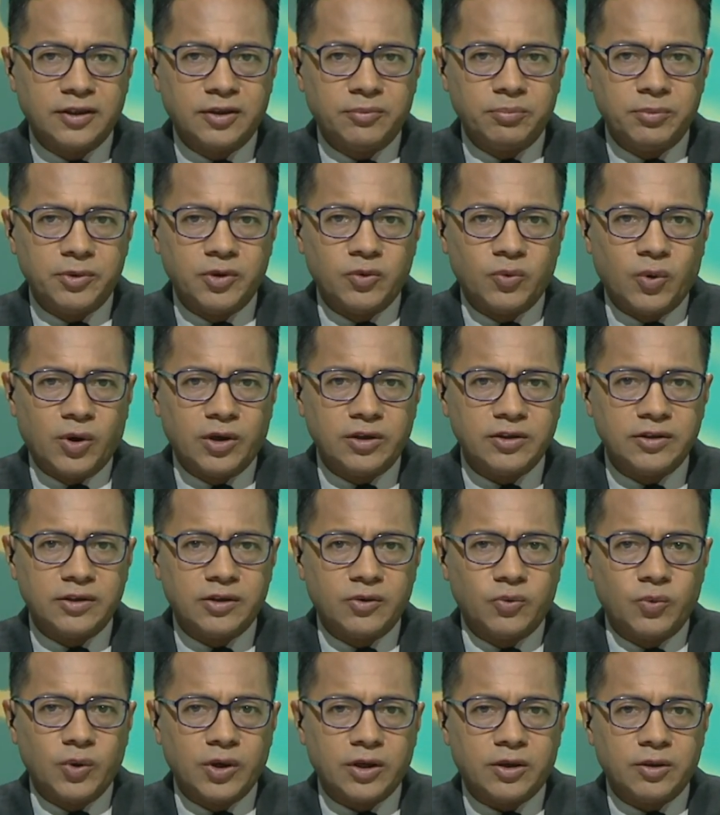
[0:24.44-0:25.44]
Meanwhile, in a
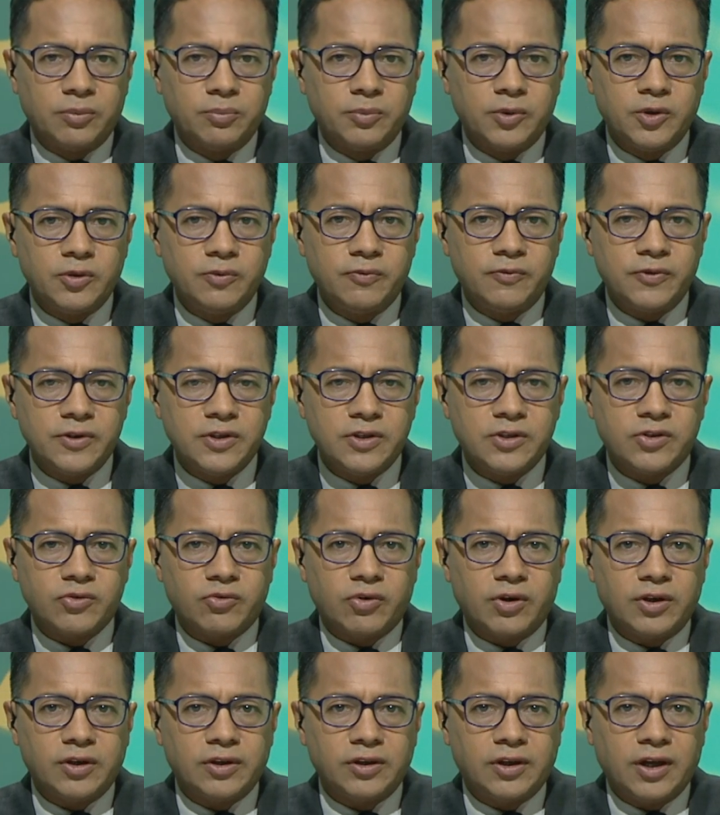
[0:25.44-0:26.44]
welcome move,
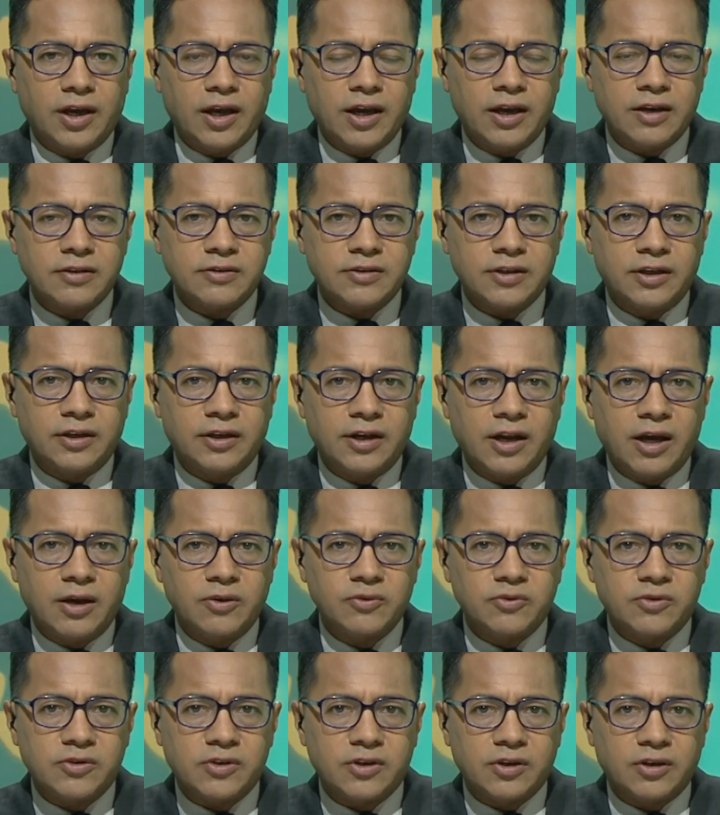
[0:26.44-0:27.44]
Israel has
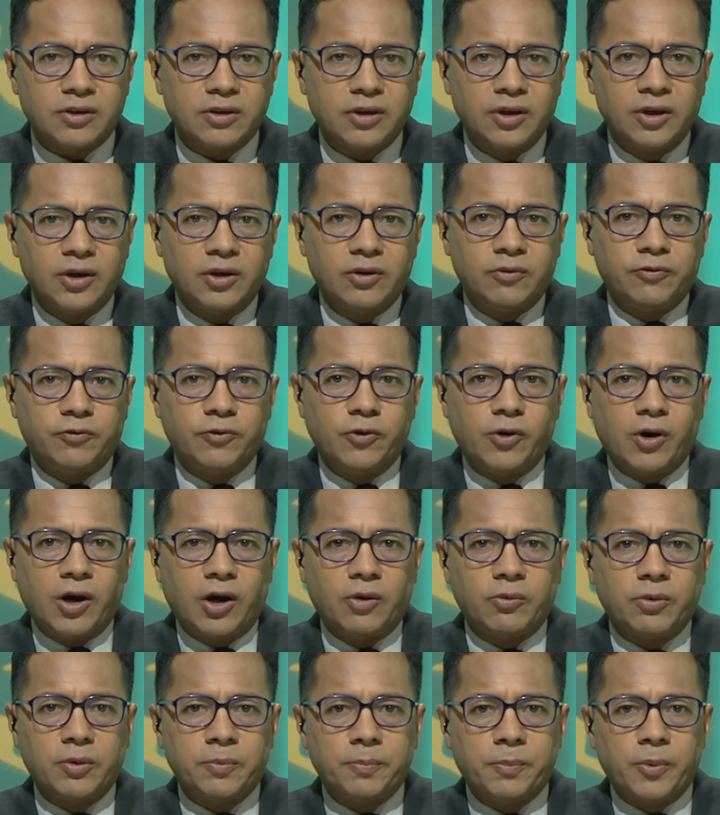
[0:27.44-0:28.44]
announced a
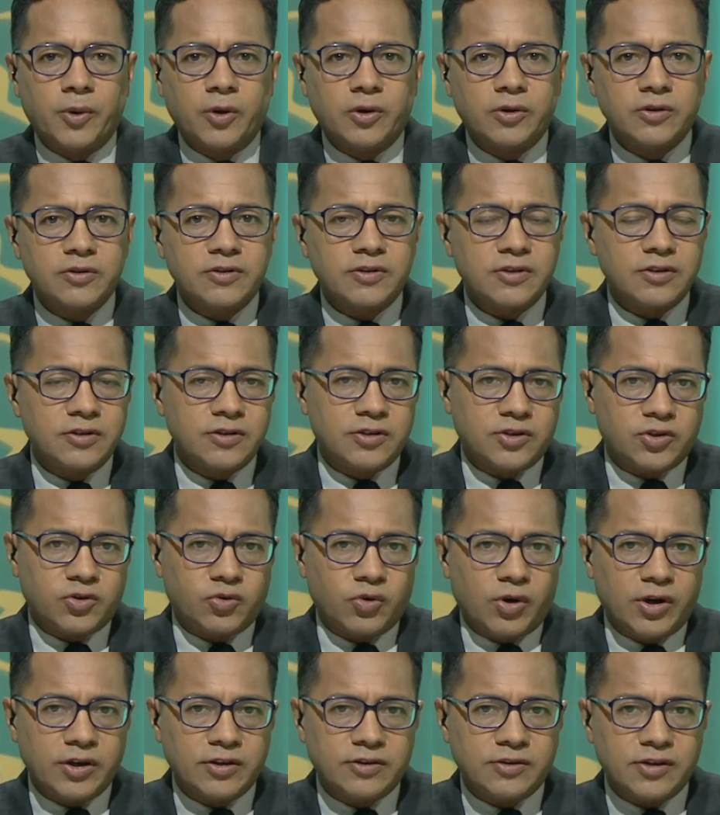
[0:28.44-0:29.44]
four-hour pause in
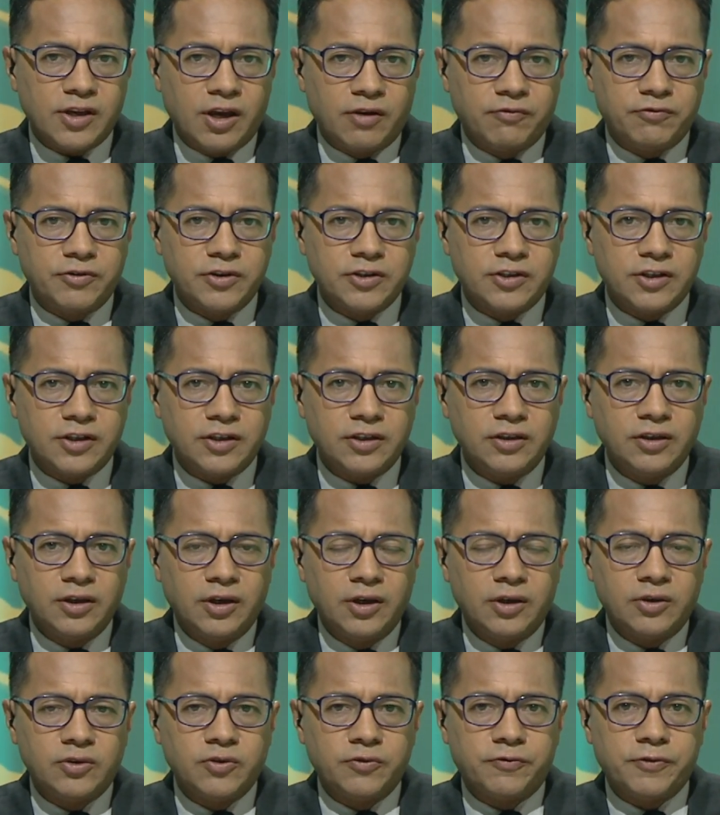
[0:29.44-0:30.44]
strikes every day
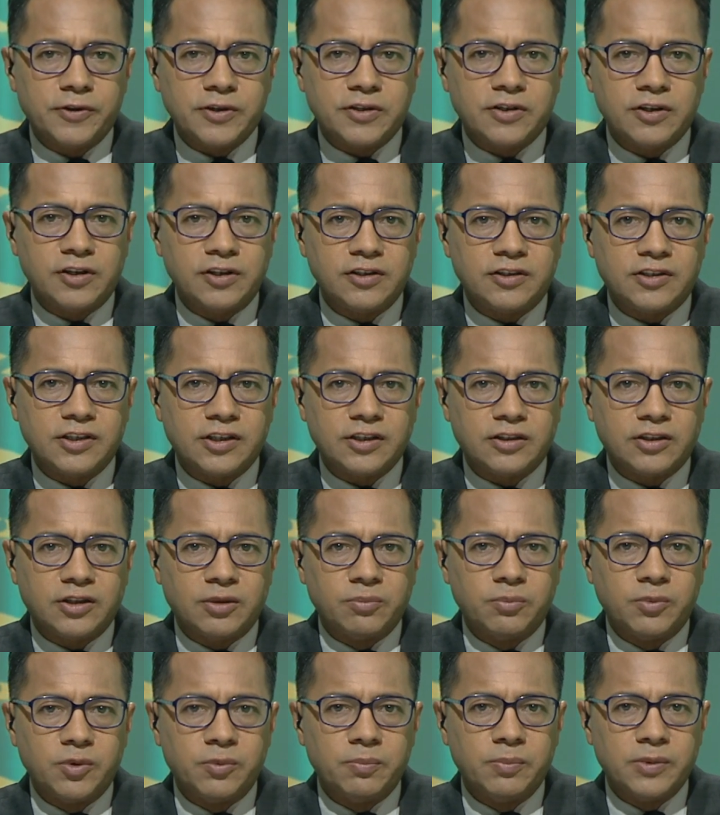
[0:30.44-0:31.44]
to facilitate the
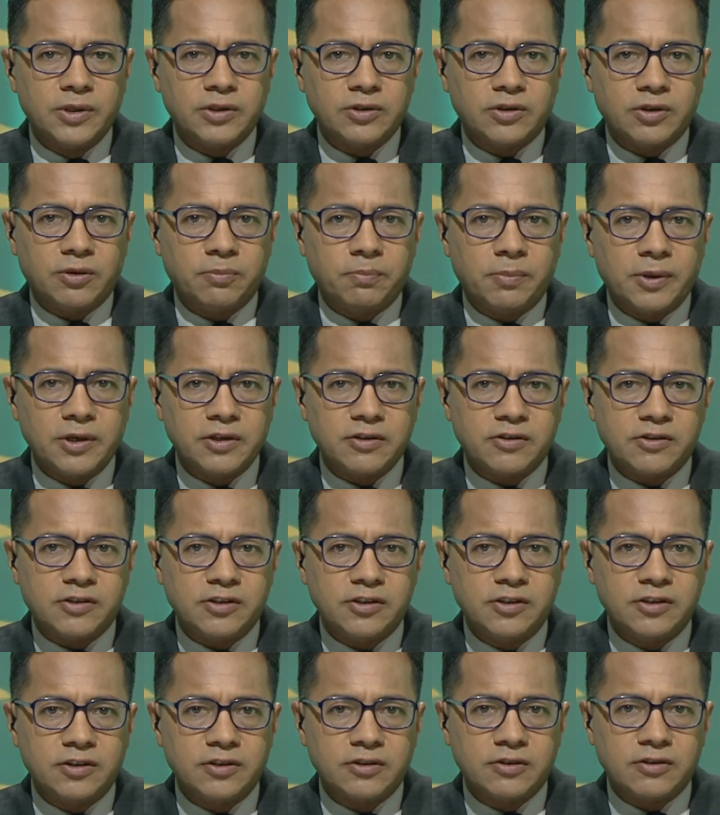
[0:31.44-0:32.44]
movement of
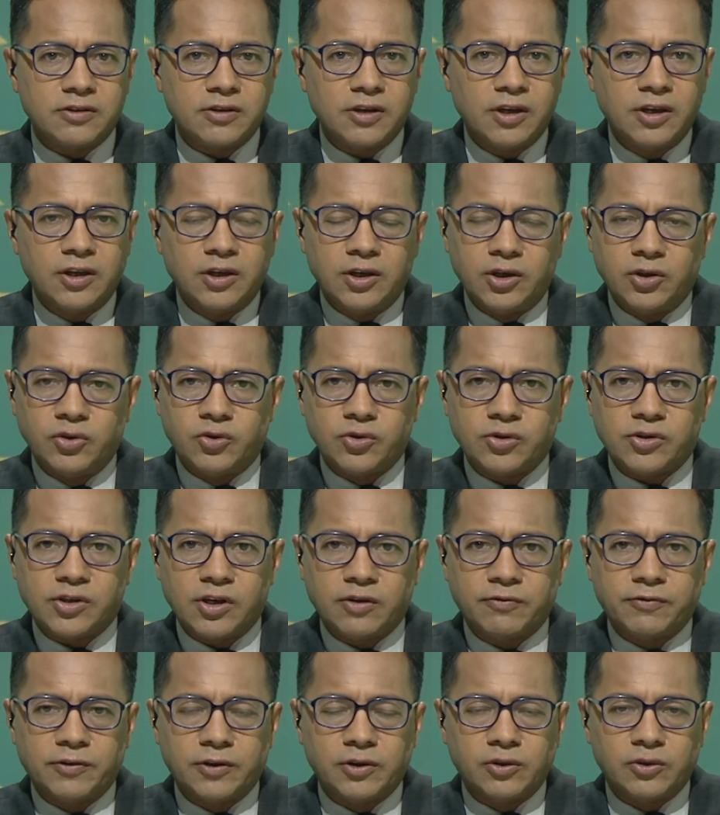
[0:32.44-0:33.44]
Palestinians into
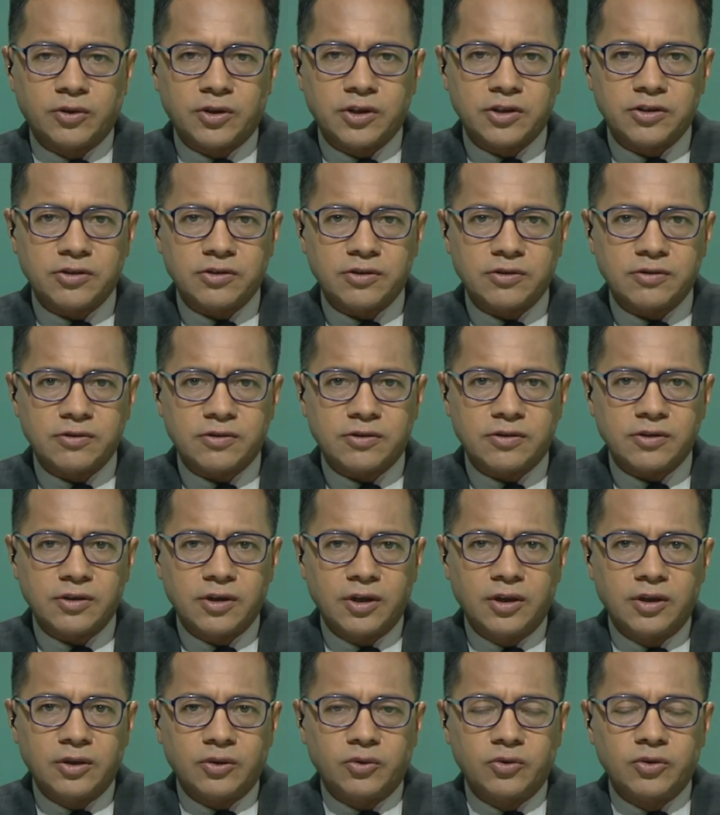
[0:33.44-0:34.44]
safer locations.
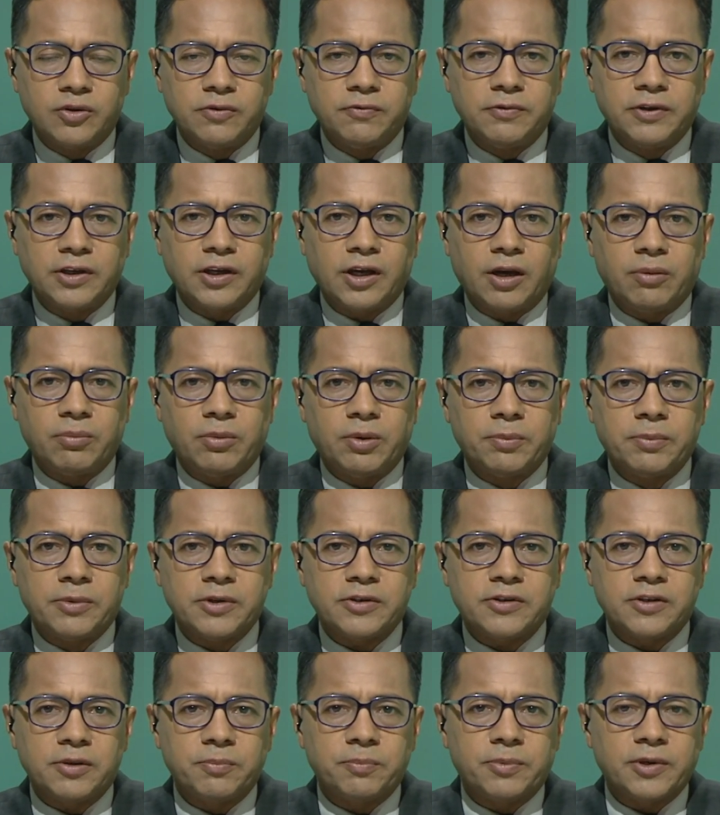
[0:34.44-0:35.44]
Good evening, I'm Amar
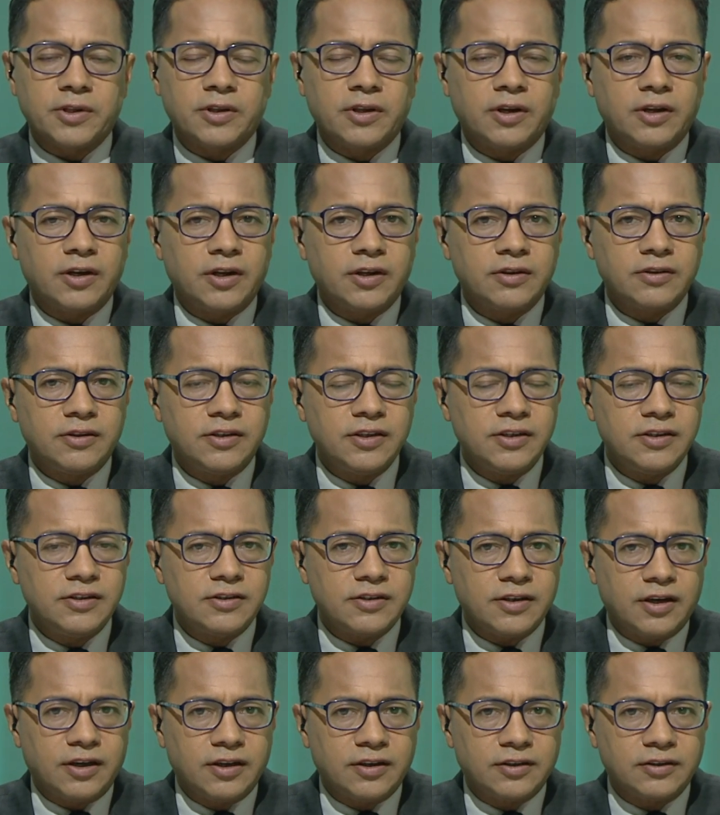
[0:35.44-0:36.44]
Singh Pradhan, and these
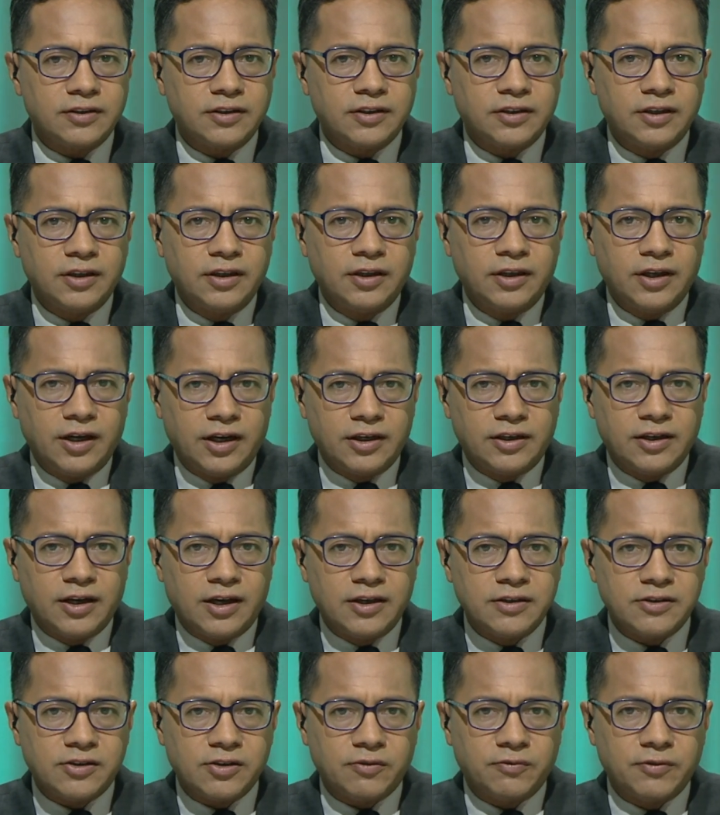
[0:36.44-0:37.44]
are the
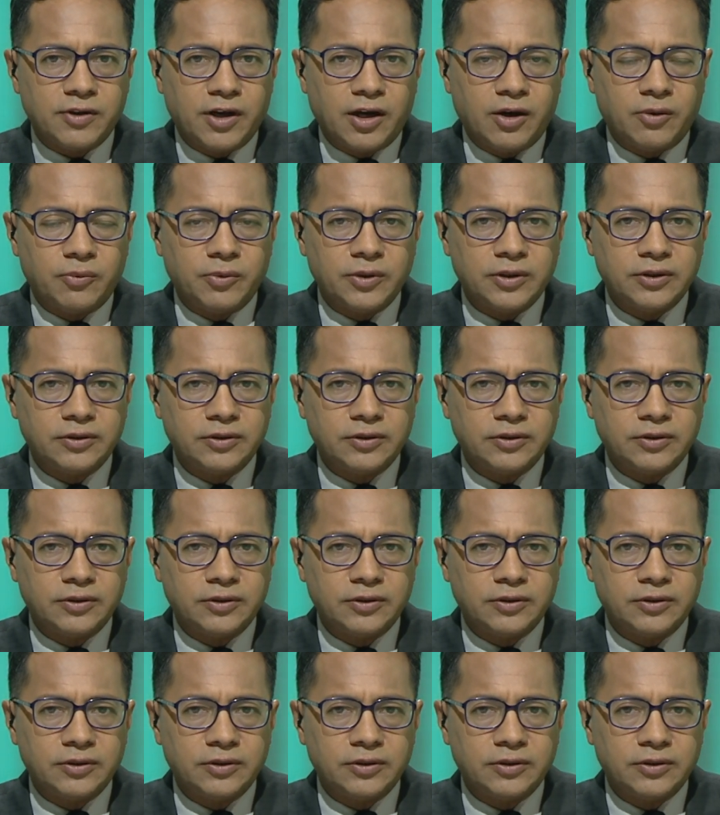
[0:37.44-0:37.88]
headlines of the hour.